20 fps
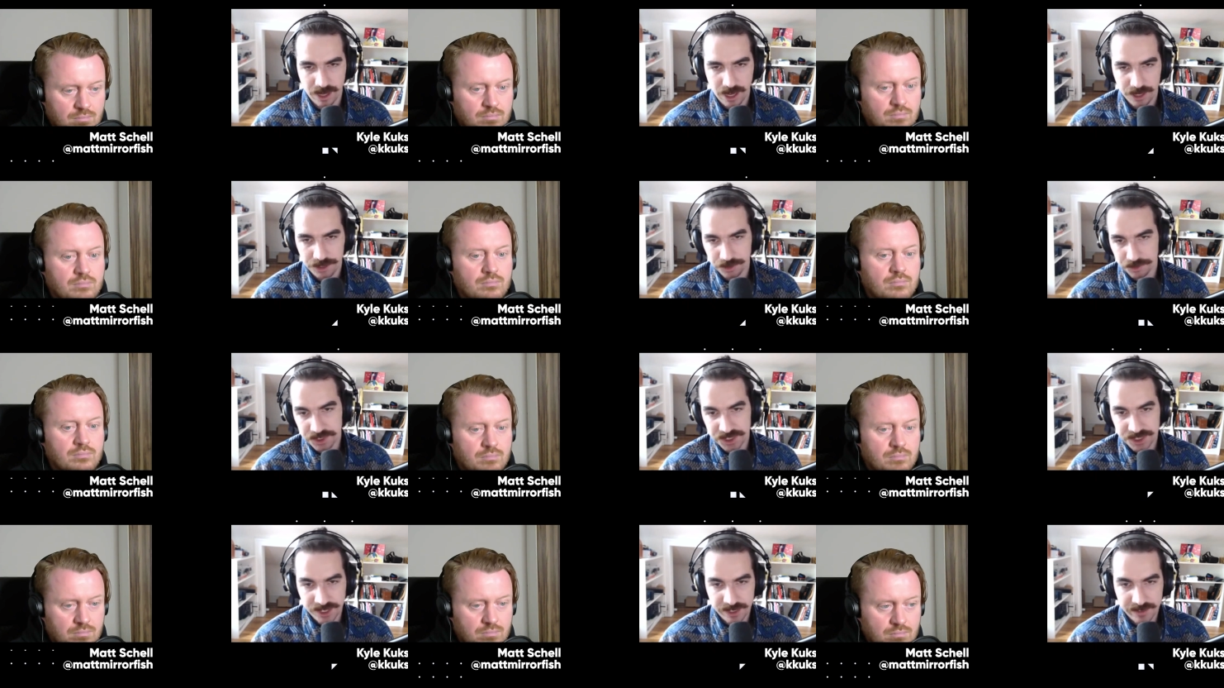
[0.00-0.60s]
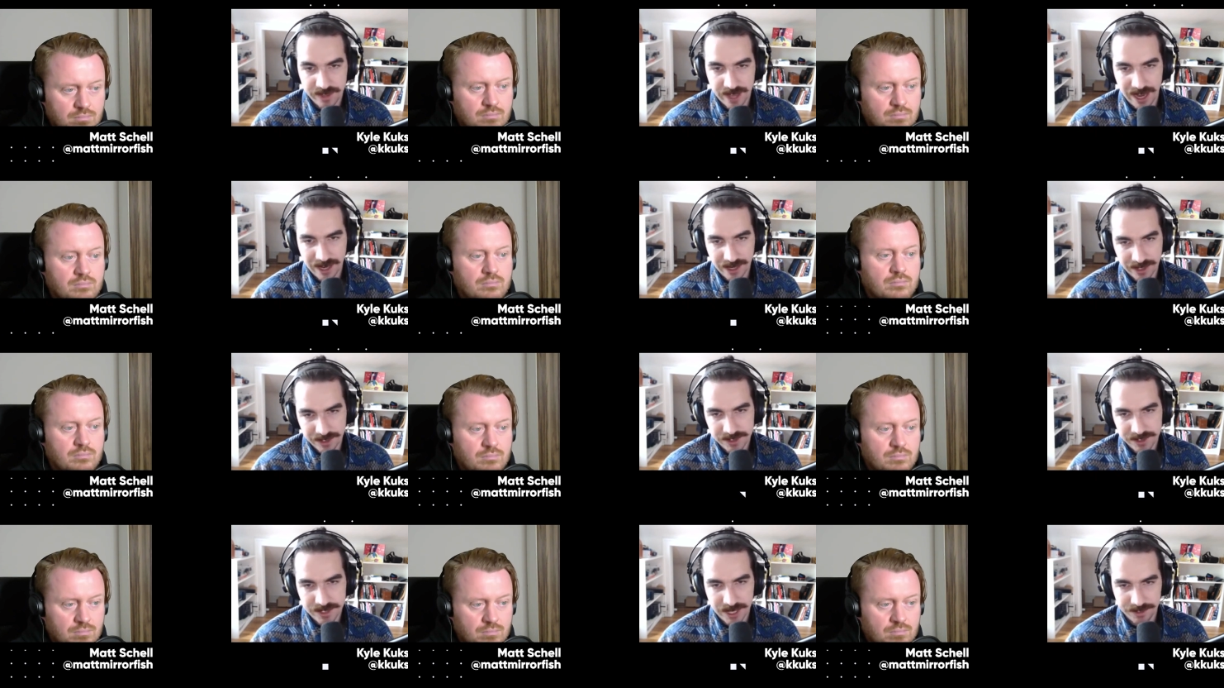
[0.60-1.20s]
Speaker 1: you'll see that
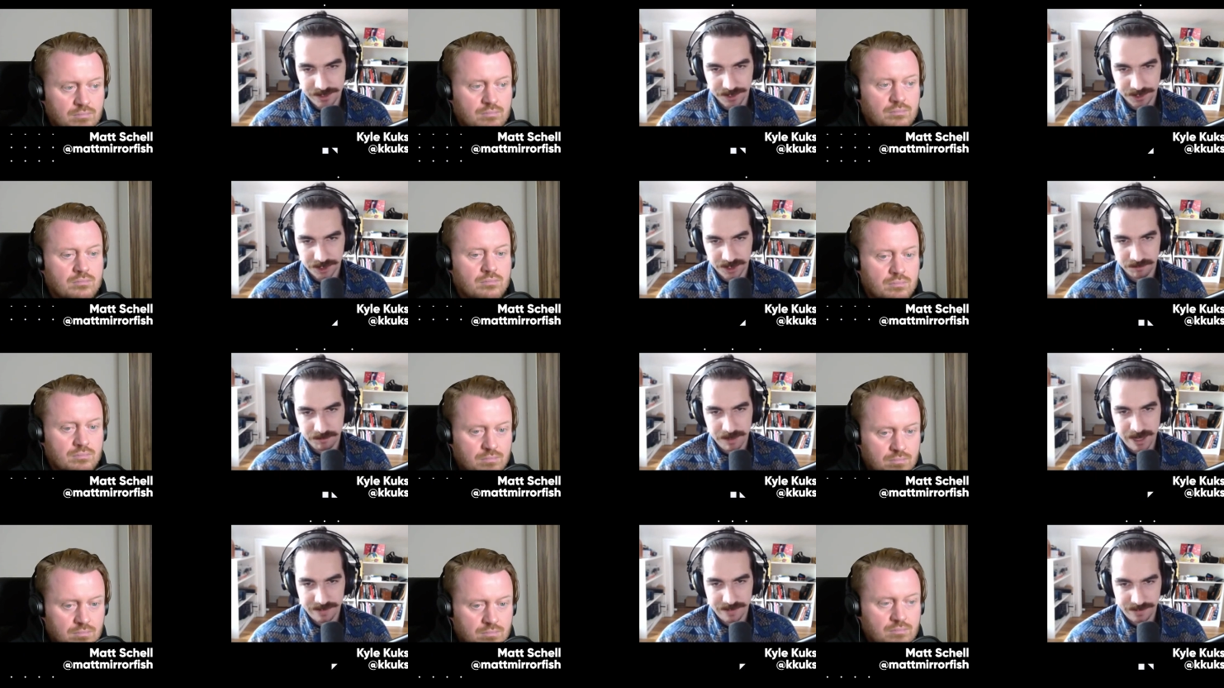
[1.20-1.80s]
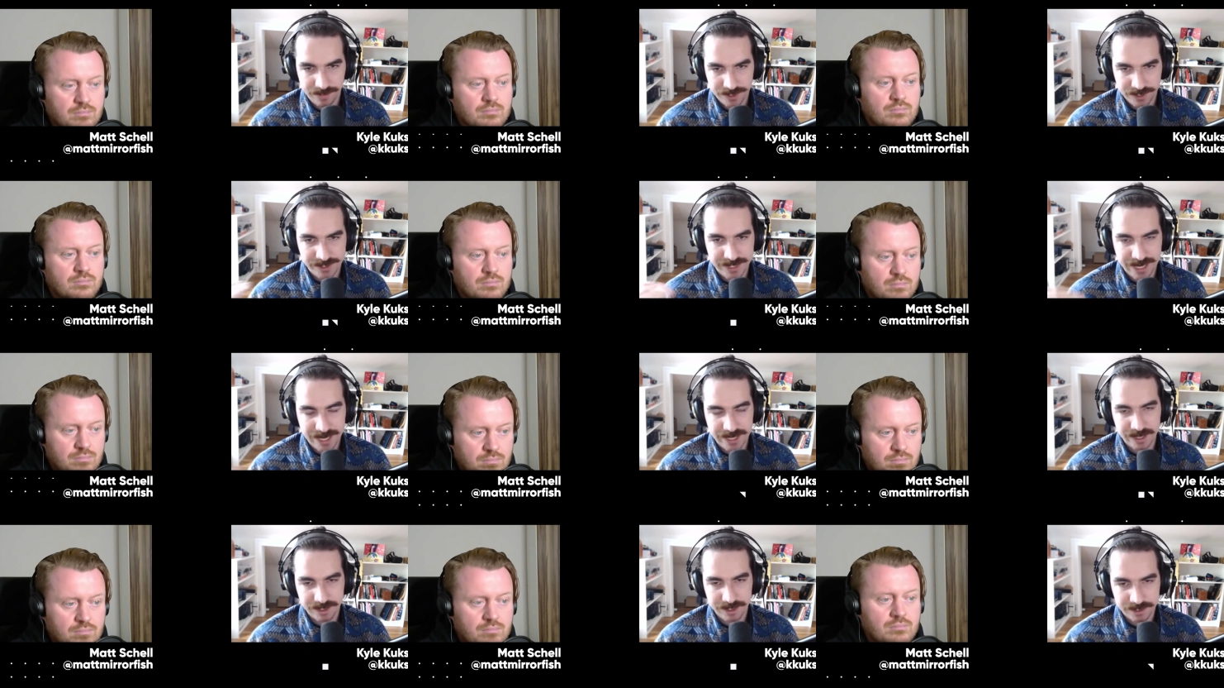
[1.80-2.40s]
inside the commit that the
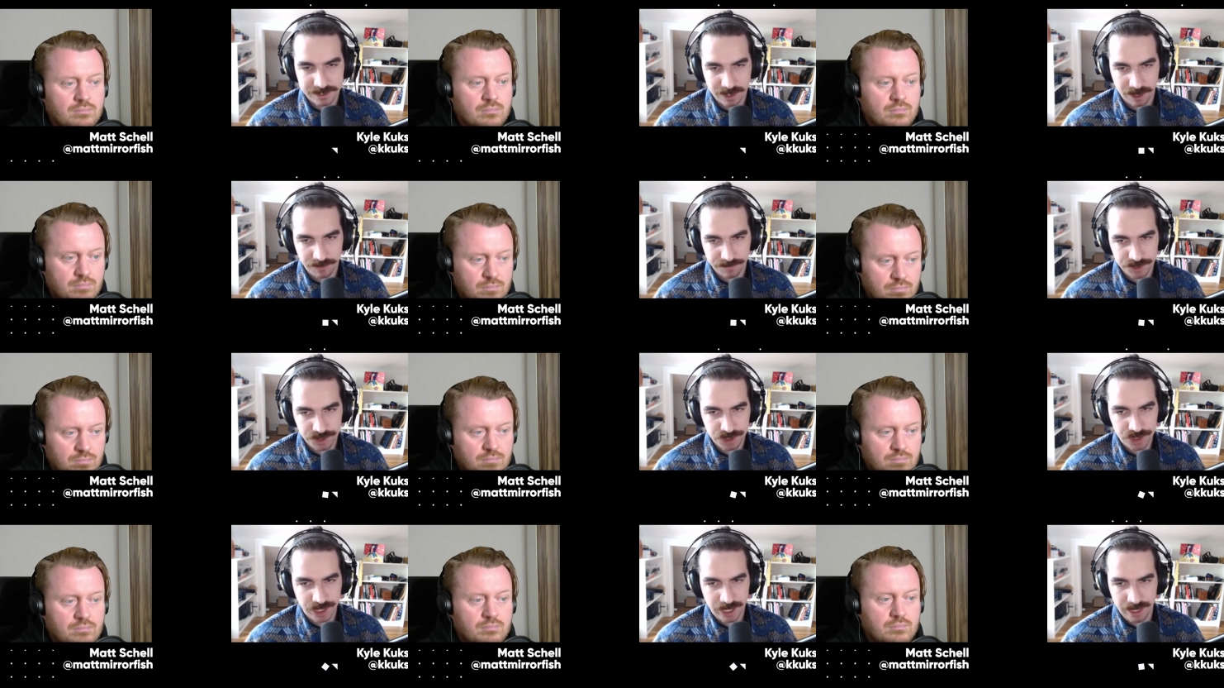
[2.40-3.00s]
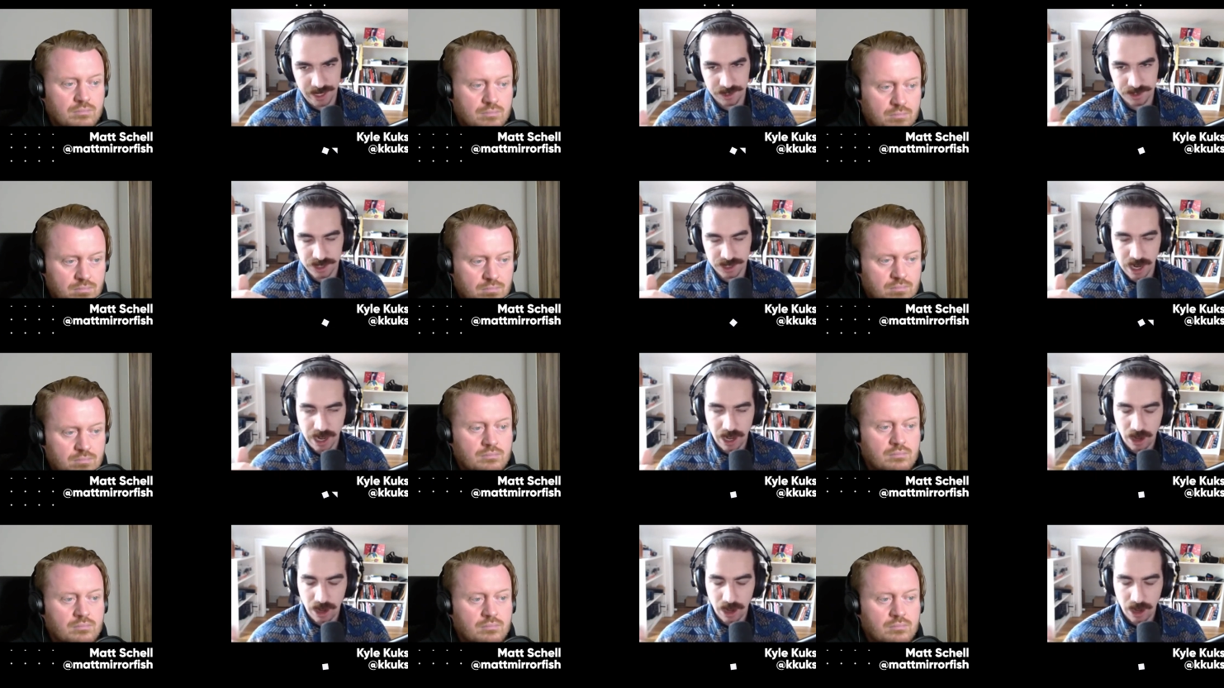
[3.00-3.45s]
data itself has changed,